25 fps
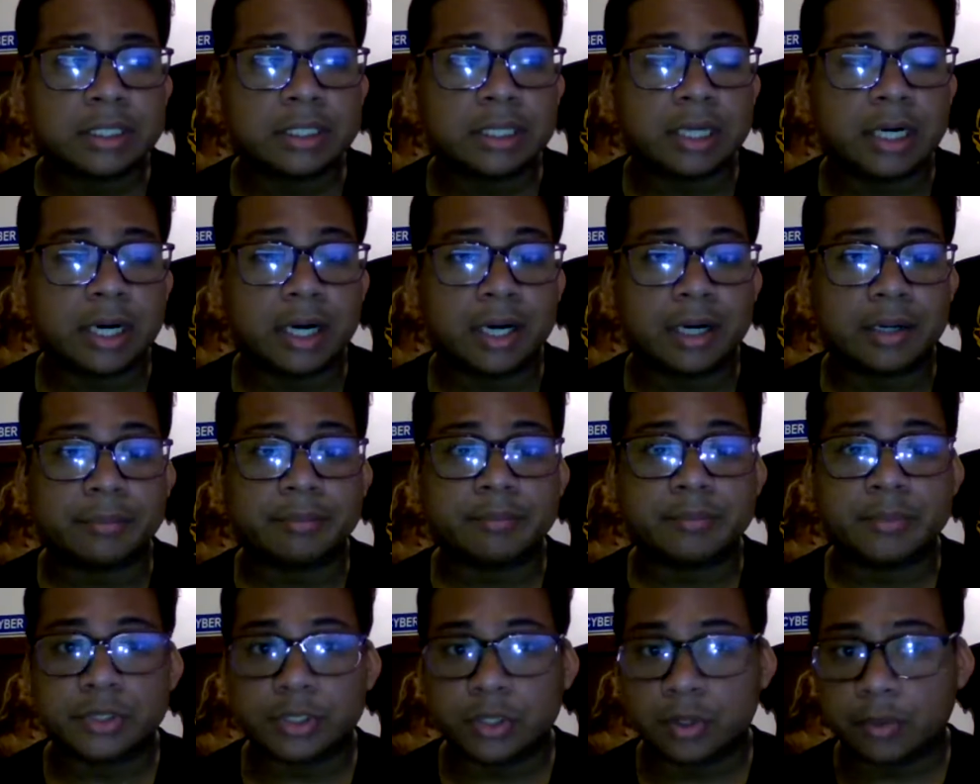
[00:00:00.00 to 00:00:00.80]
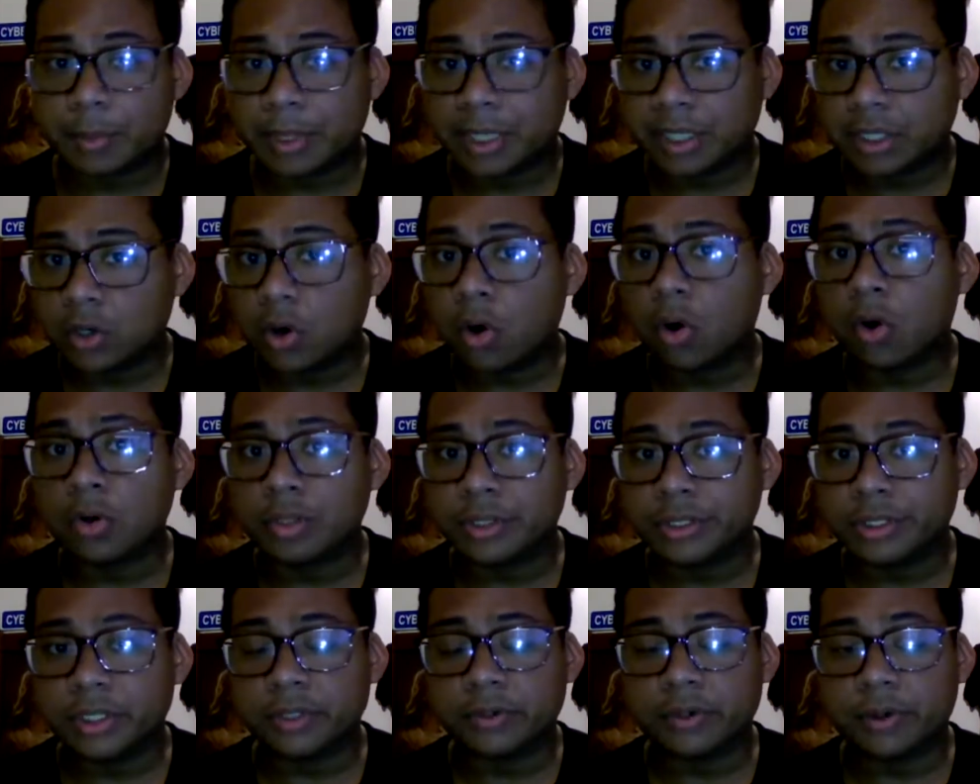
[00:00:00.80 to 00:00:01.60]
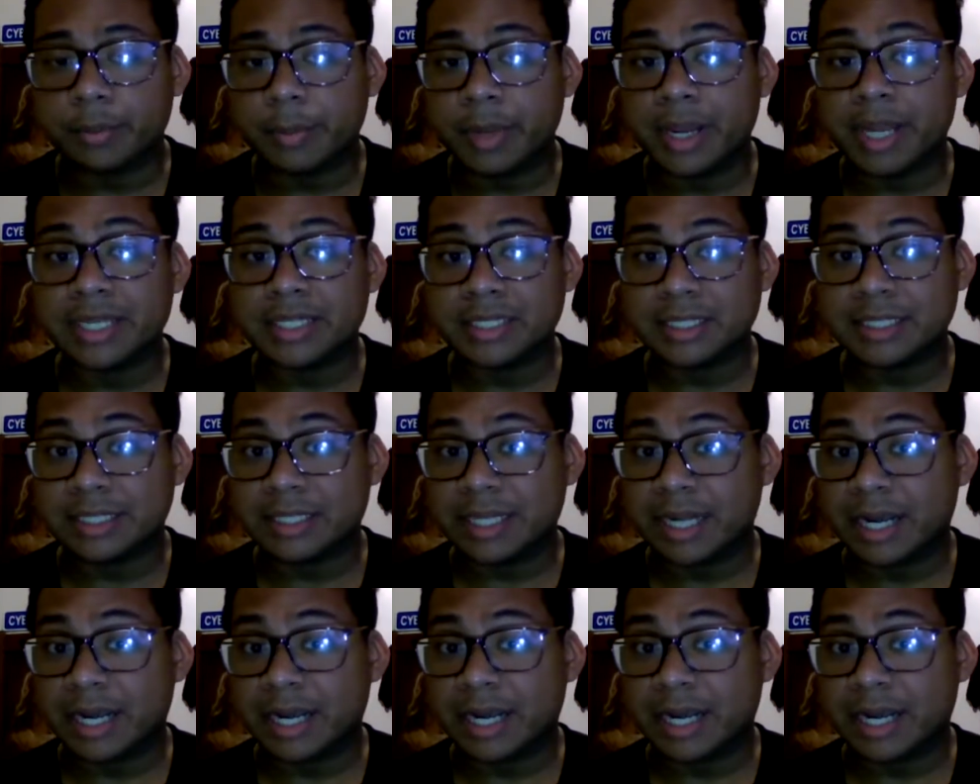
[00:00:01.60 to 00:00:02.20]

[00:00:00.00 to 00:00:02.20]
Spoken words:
So my goal still remains